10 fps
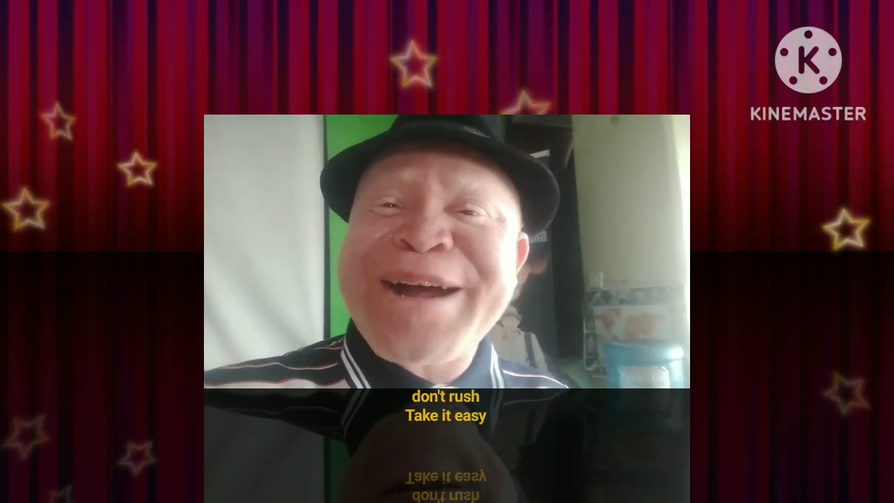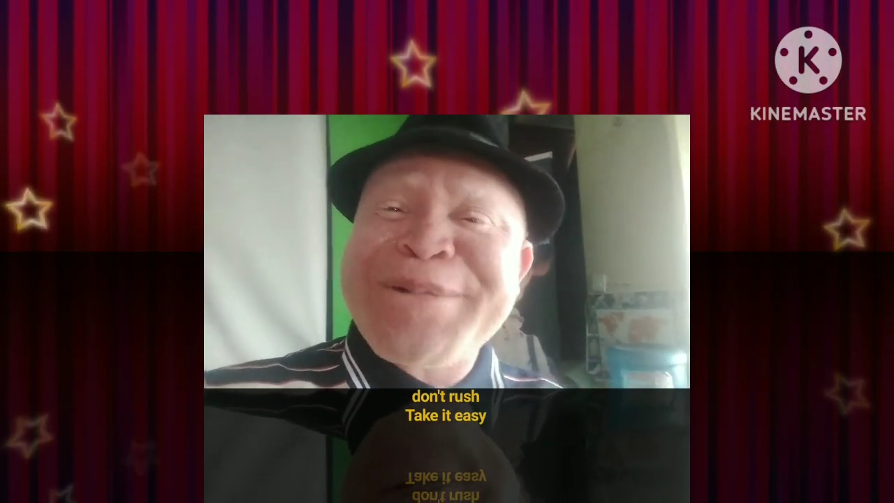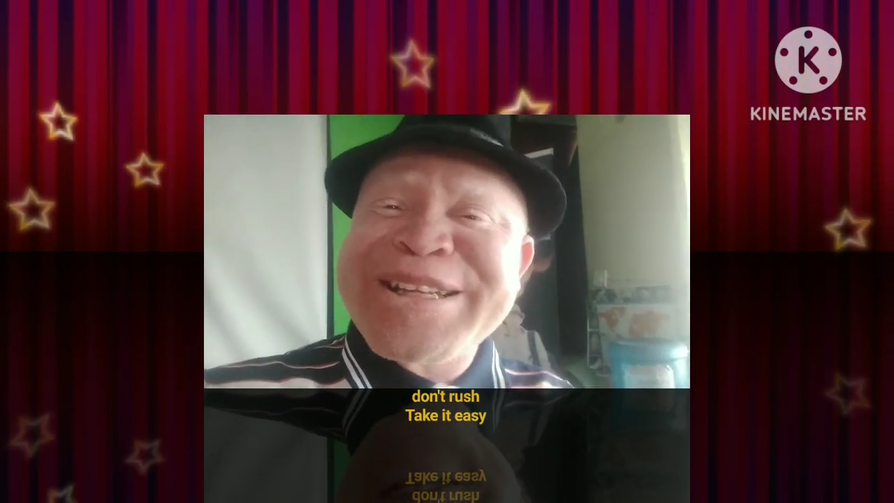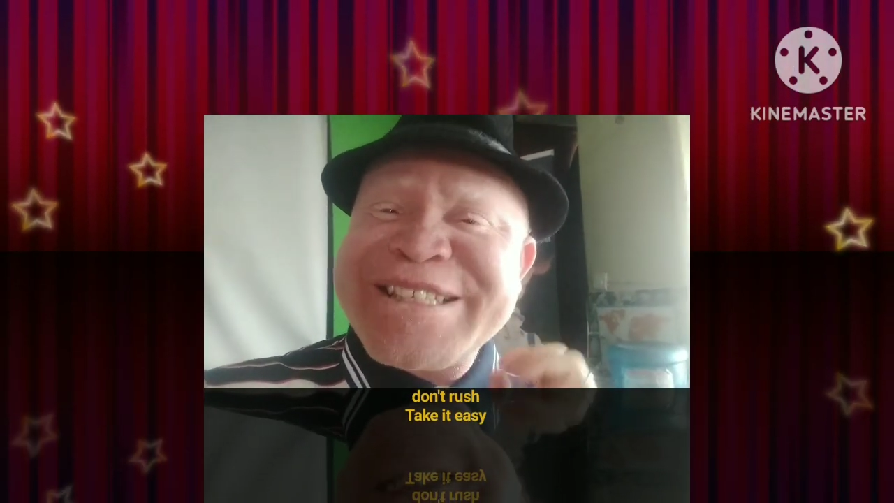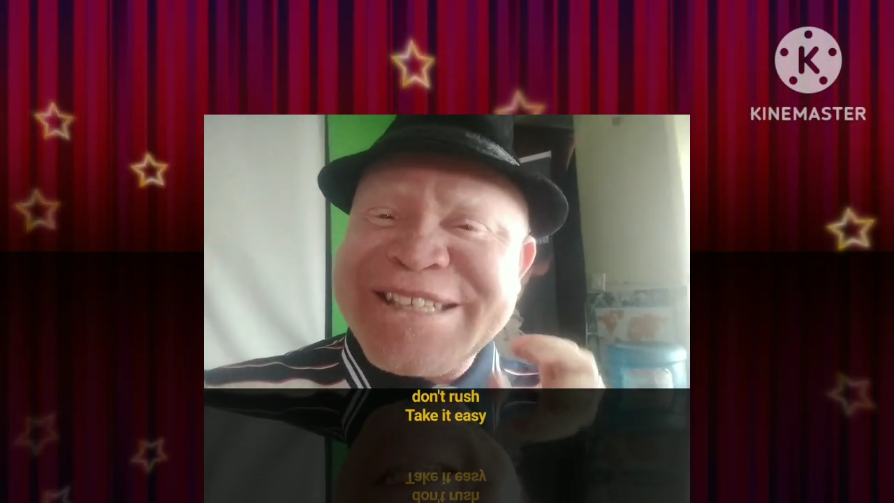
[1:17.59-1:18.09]

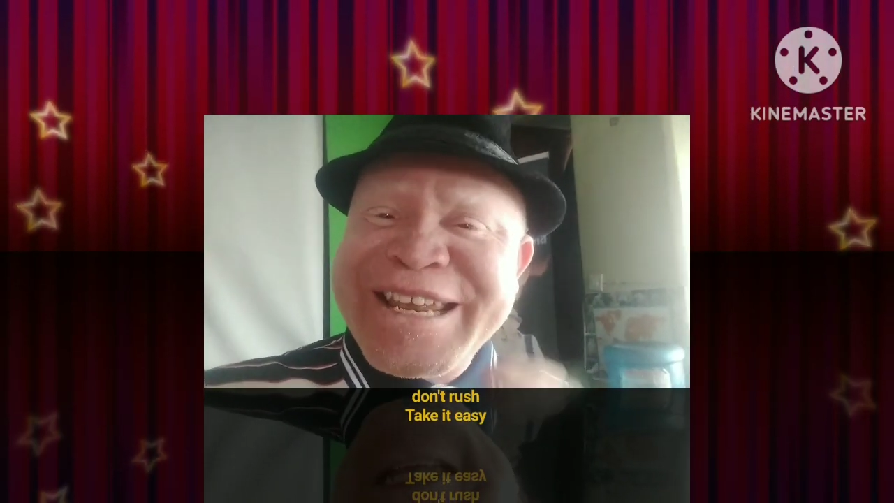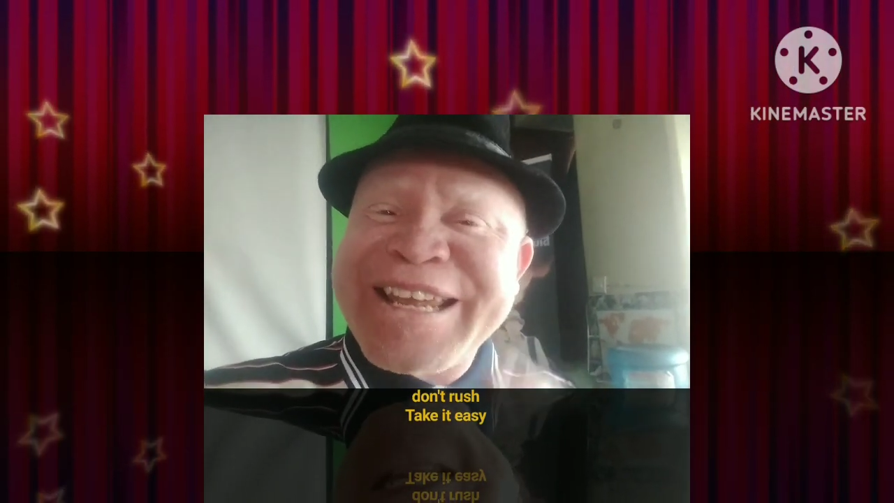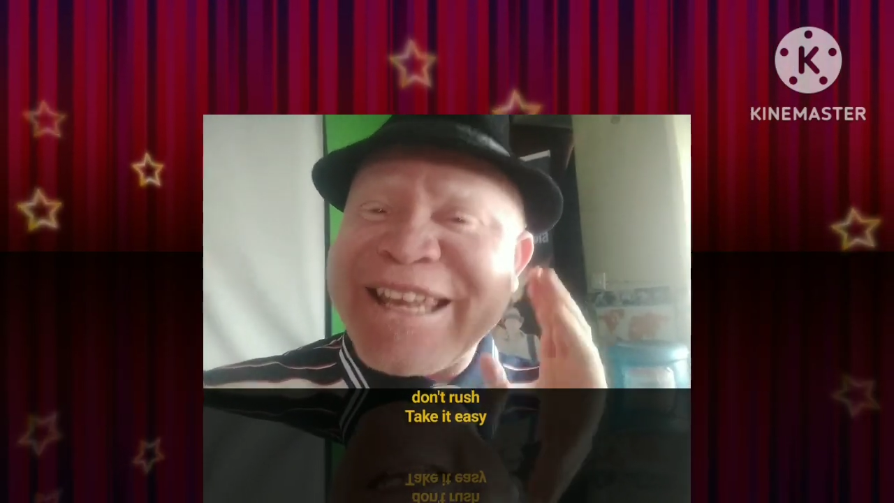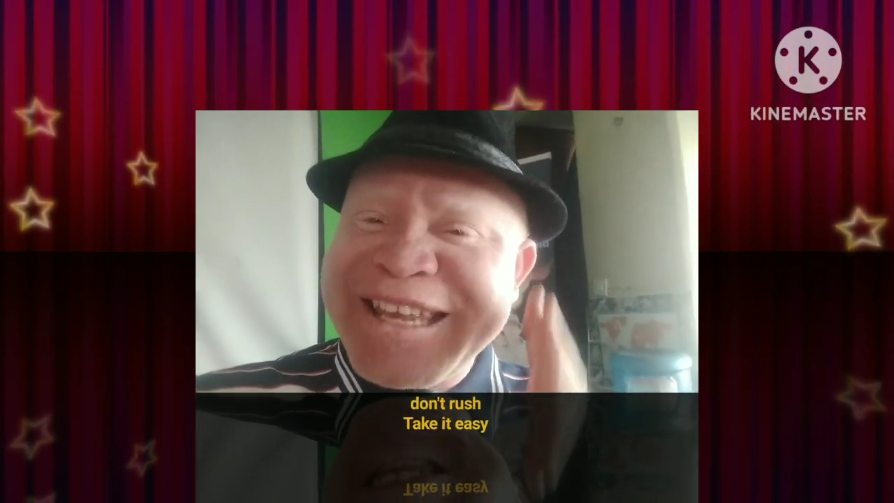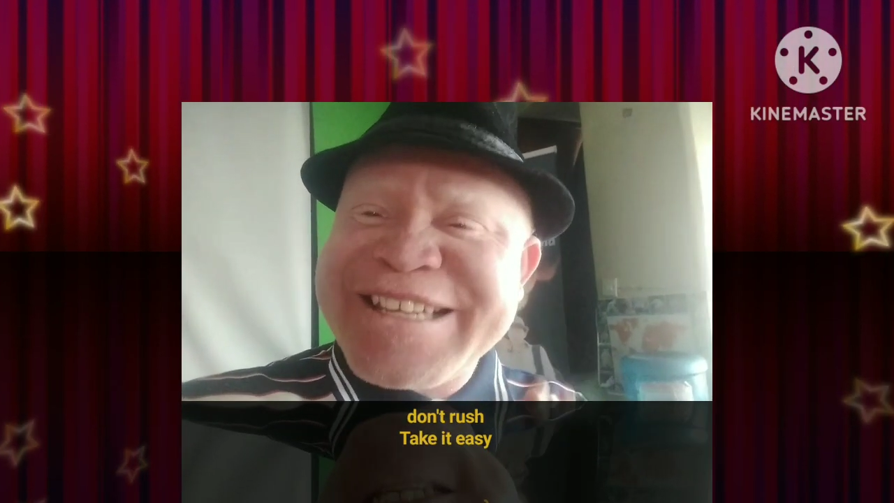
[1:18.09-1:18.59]
Come on,
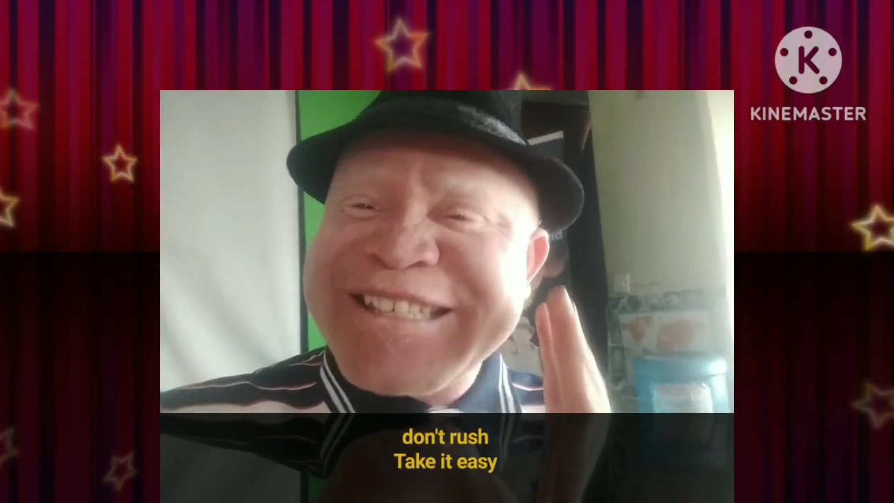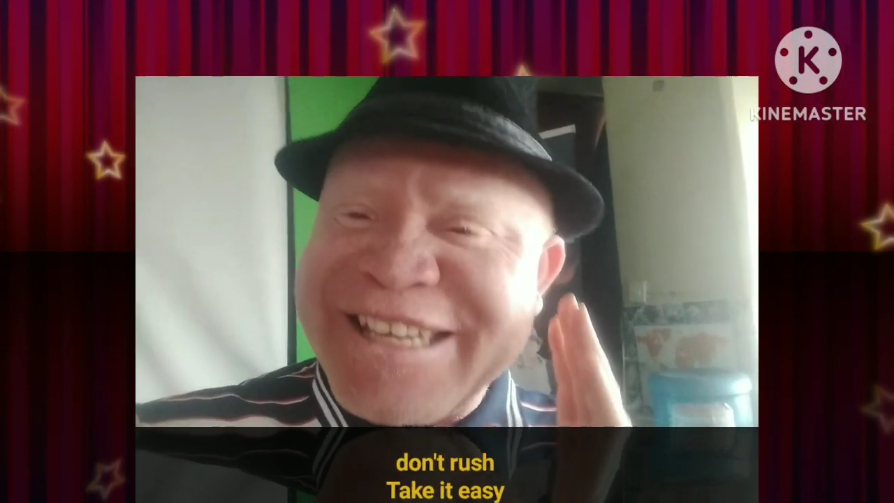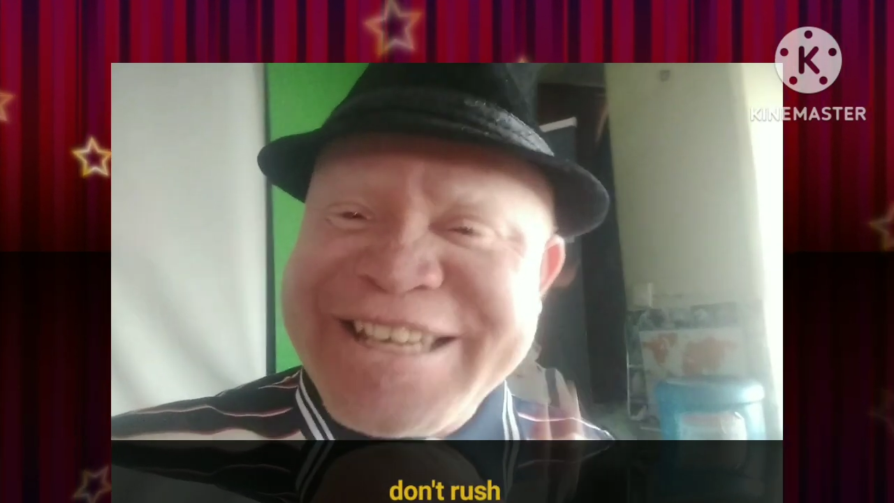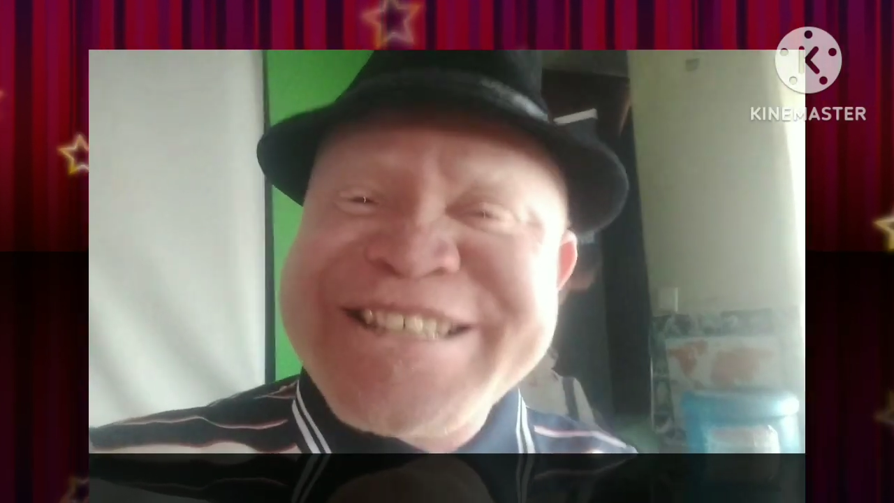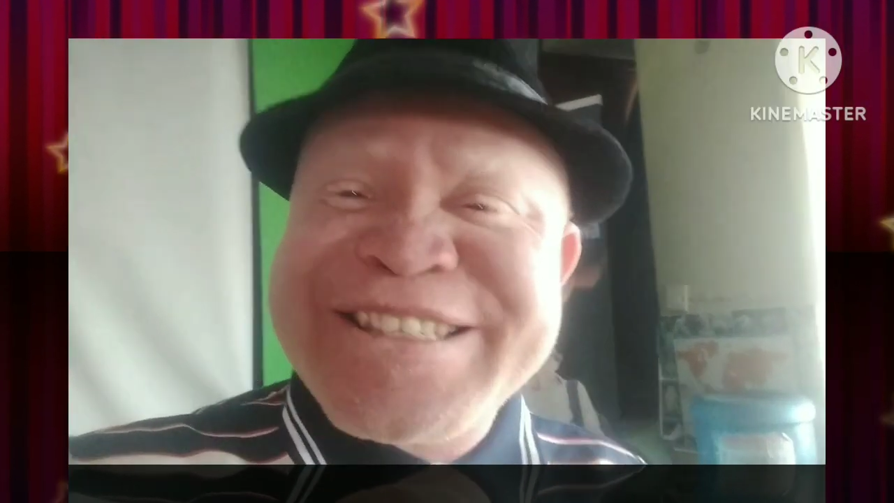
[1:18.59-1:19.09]
take it
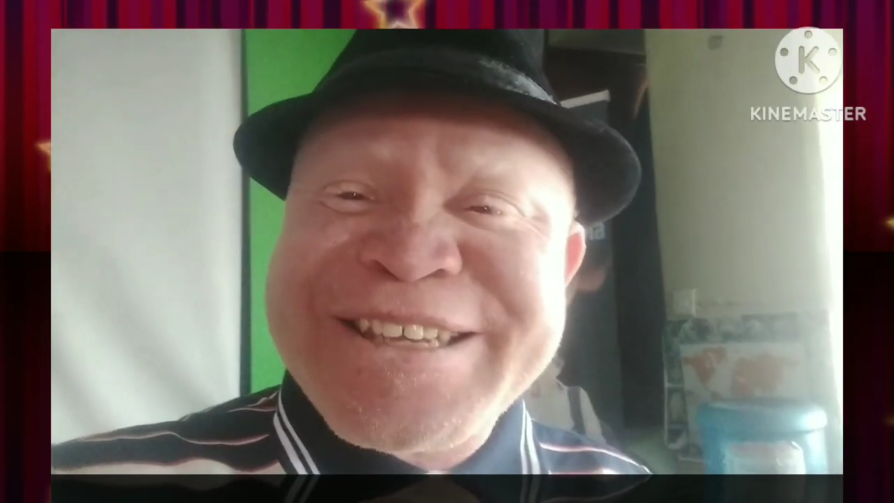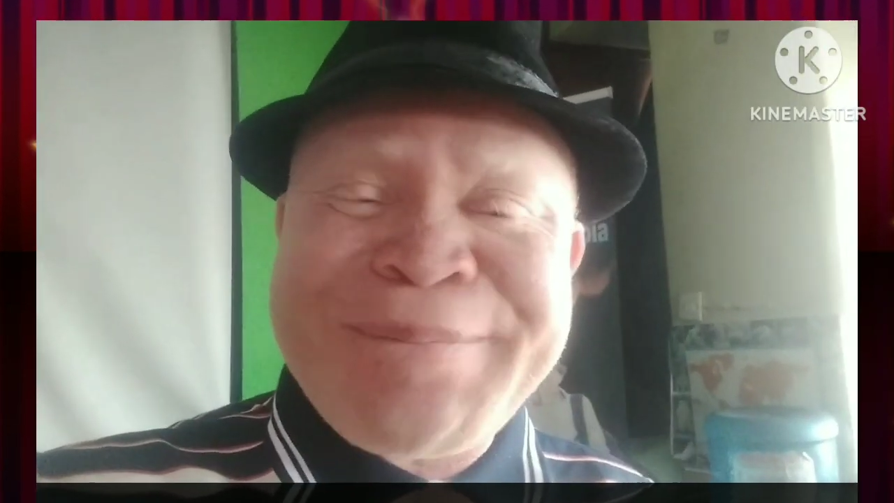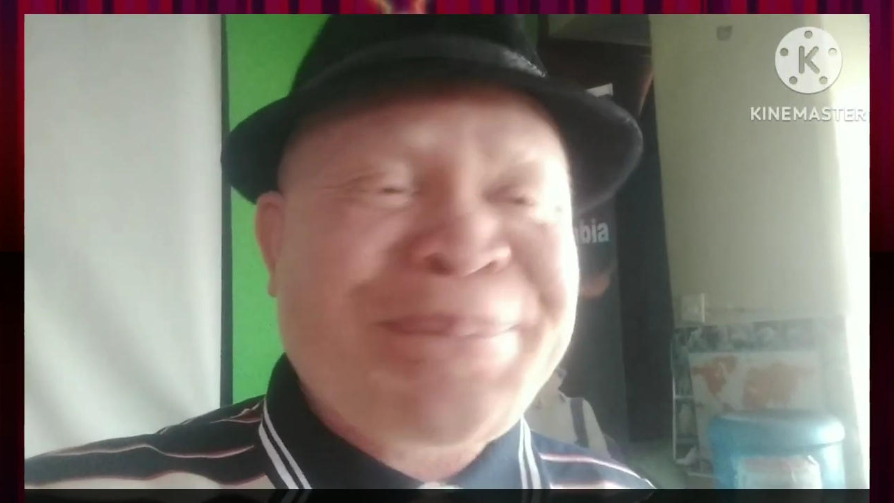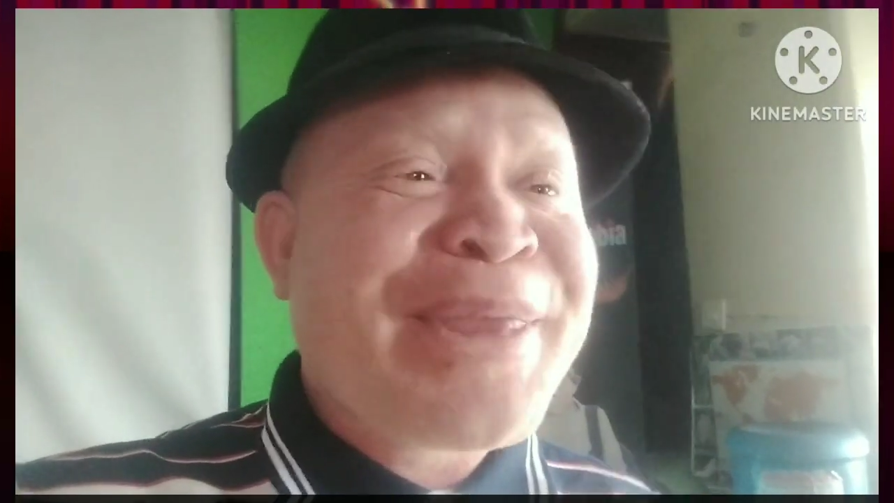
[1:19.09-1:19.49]
easy.